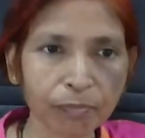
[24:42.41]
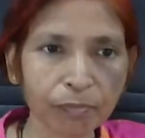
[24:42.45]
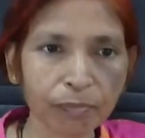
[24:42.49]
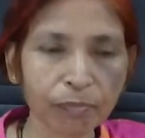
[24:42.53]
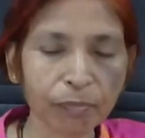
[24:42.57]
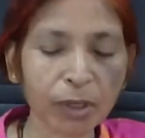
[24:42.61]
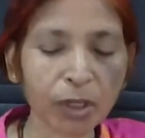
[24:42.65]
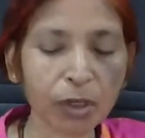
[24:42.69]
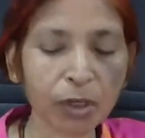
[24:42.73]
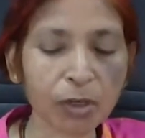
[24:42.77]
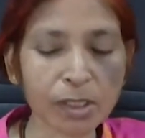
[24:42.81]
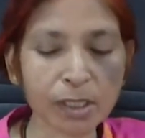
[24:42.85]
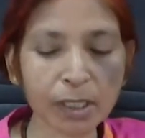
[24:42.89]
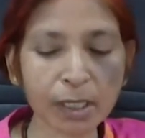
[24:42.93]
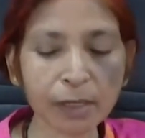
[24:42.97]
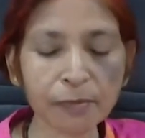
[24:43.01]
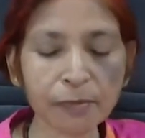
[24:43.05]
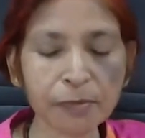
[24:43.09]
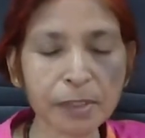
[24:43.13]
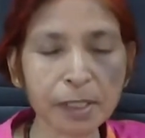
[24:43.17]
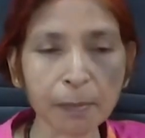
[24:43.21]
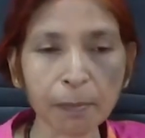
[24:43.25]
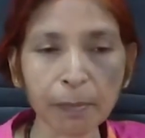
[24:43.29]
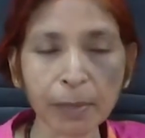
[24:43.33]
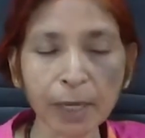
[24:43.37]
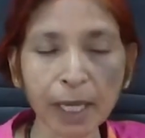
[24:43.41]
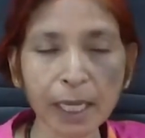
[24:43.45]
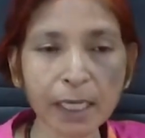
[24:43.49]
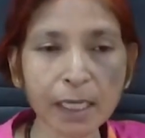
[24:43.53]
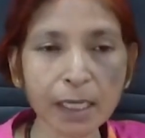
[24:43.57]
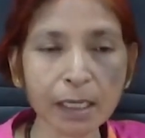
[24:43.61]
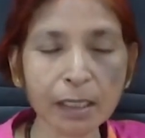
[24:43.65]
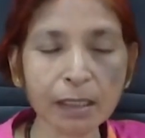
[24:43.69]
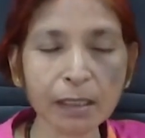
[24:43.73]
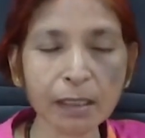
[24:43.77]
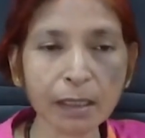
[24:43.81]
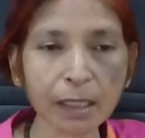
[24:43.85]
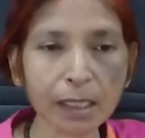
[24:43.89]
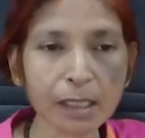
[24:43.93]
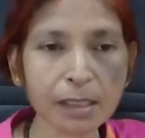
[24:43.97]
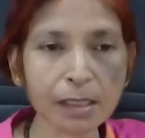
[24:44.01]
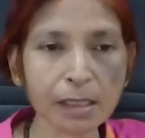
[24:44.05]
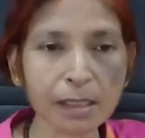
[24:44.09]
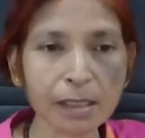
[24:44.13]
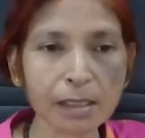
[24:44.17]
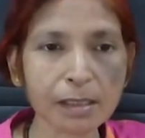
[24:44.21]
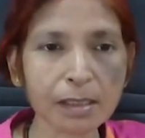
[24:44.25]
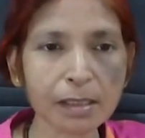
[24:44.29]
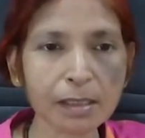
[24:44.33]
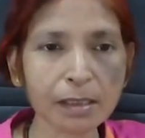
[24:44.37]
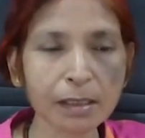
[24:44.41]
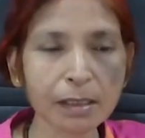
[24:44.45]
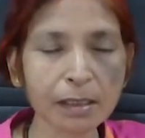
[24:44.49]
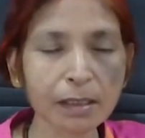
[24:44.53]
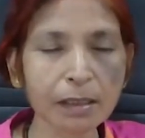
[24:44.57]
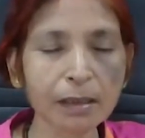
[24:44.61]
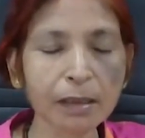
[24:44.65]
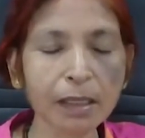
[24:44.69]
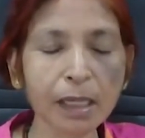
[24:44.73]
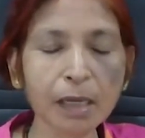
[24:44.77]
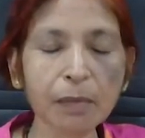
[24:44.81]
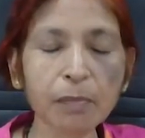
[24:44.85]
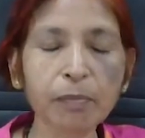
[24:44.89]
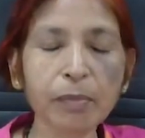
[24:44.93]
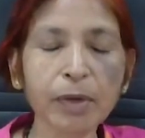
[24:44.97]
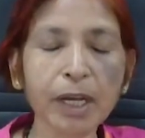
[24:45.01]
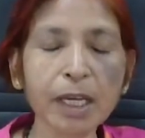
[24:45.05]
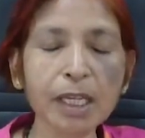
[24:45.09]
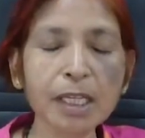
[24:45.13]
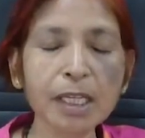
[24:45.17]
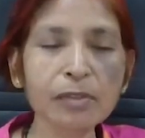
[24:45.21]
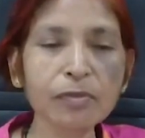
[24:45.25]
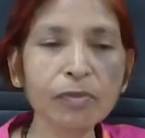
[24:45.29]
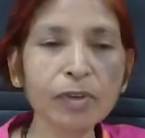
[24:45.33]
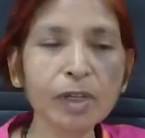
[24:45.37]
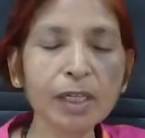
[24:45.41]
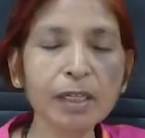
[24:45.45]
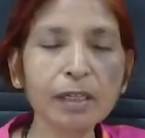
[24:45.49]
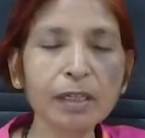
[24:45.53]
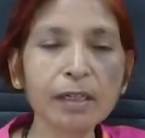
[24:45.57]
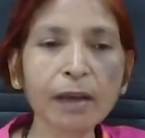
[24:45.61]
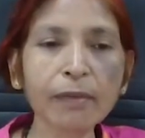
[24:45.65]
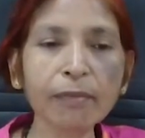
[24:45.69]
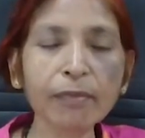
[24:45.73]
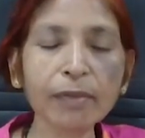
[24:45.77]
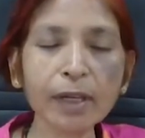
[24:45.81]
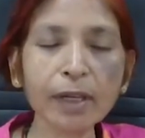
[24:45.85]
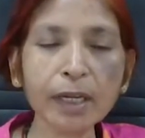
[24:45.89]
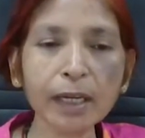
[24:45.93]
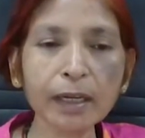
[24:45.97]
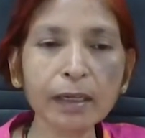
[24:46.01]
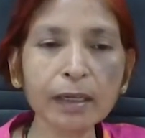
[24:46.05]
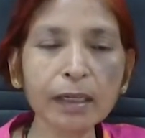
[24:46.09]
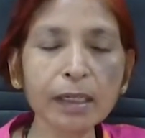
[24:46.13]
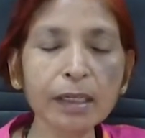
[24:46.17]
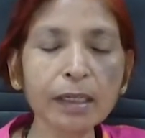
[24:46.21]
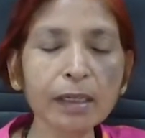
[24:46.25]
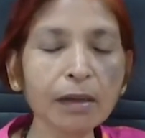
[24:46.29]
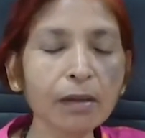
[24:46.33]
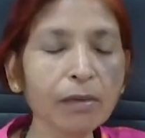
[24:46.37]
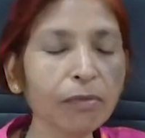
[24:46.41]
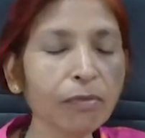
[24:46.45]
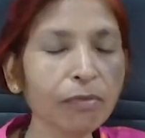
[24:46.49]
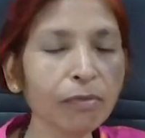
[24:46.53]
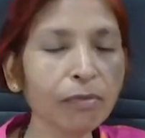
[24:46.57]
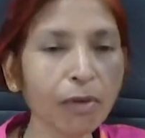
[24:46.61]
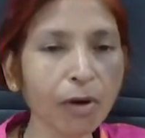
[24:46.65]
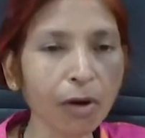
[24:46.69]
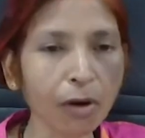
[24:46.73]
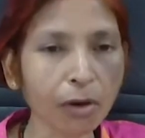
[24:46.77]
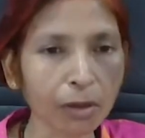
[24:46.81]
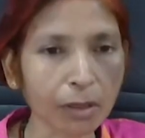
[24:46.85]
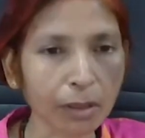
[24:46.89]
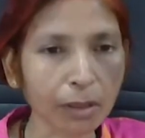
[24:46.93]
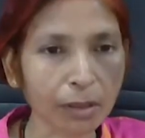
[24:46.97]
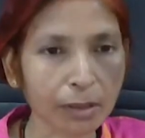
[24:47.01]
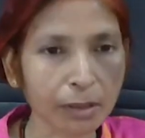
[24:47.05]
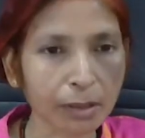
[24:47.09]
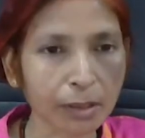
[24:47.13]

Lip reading: Because if supply increases, then price will definitely fall.